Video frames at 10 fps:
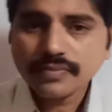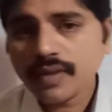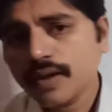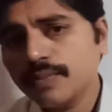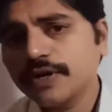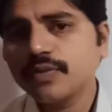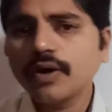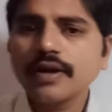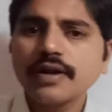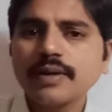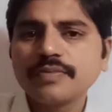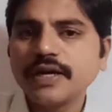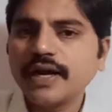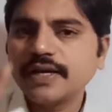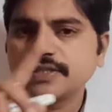But wall clock,
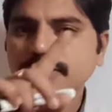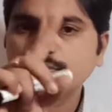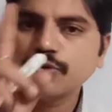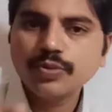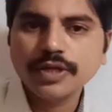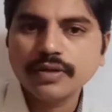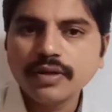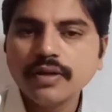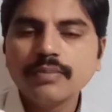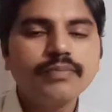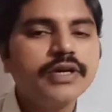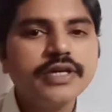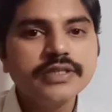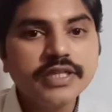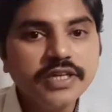the hands are moving. But
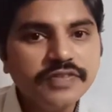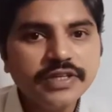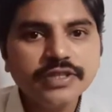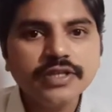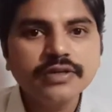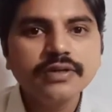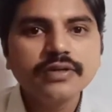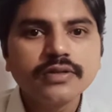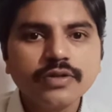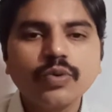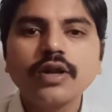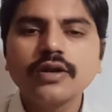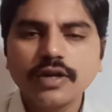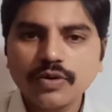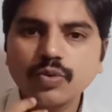it is a living thing. The wall
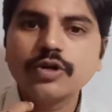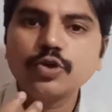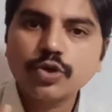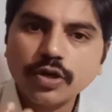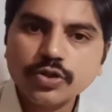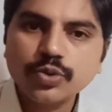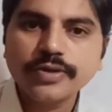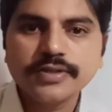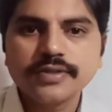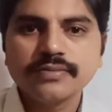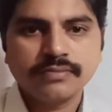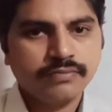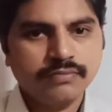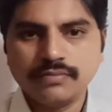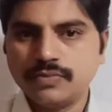clock want to talk to us?
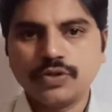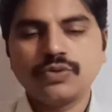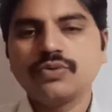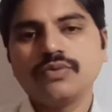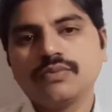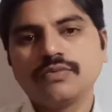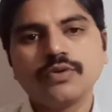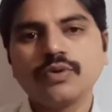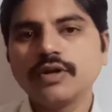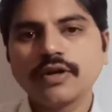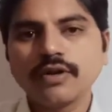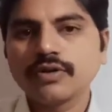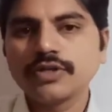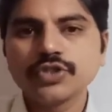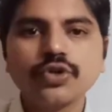No, the wall
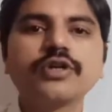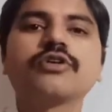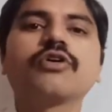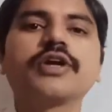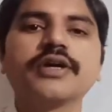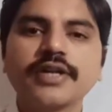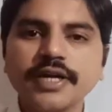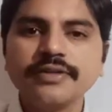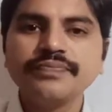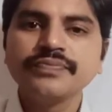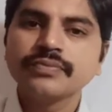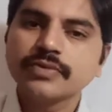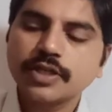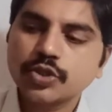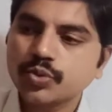clock is not talking, right?
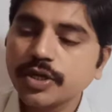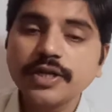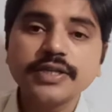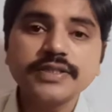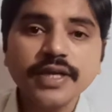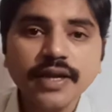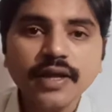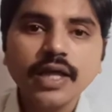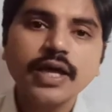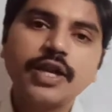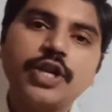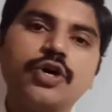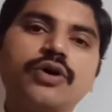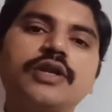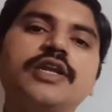That's why it is a
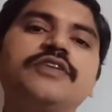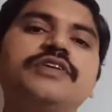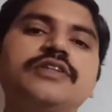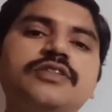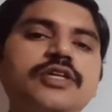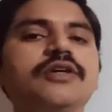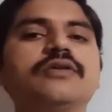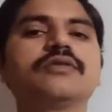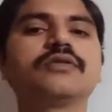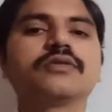non-living thing.